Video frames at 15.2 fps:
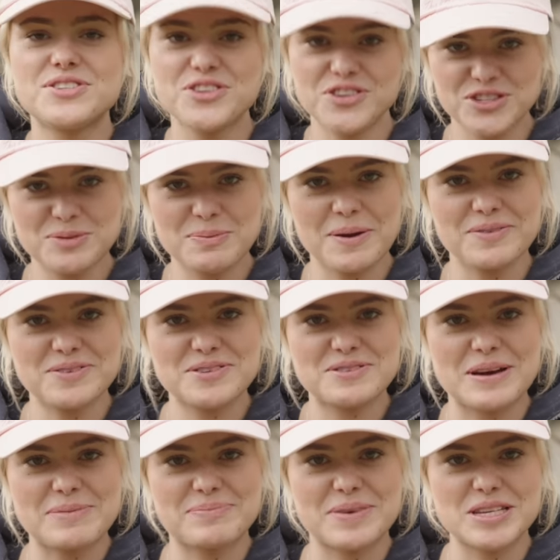just about to
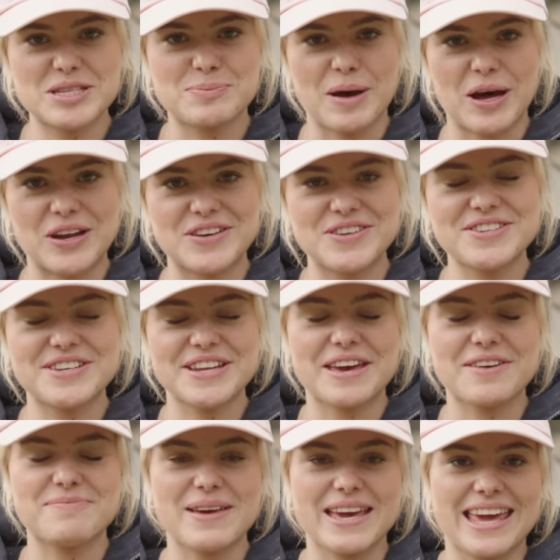grab my sponge to
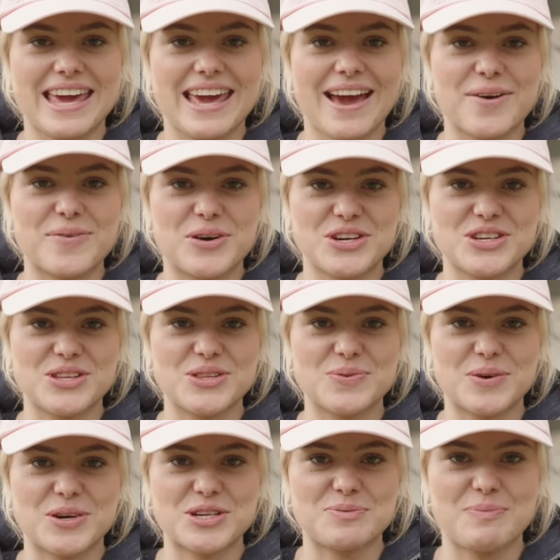give Mickey a wash in the
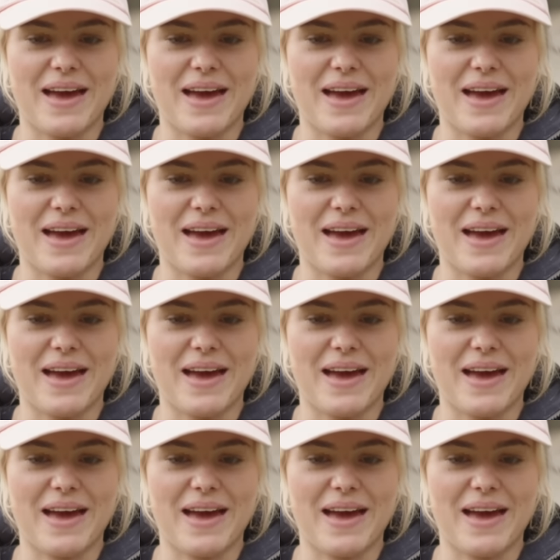wash